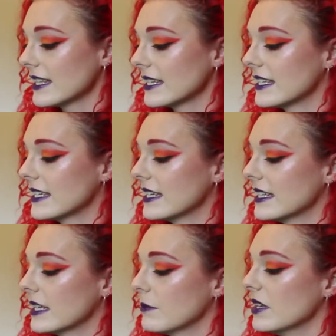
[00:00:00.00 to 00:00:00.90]
This is the
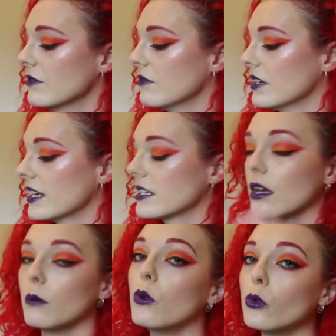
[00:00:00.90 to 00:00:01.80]
Sabine Phoenix
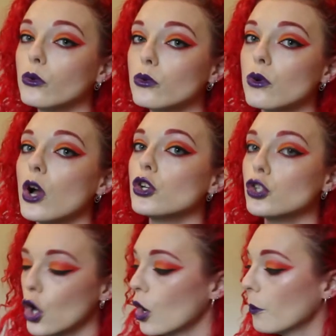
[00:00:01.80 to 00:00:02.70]
kimono
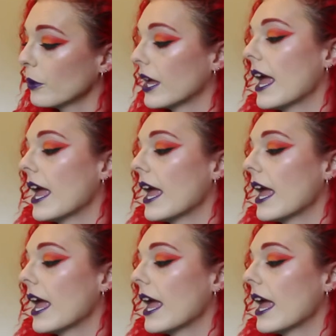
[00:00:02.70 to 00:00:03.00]
top.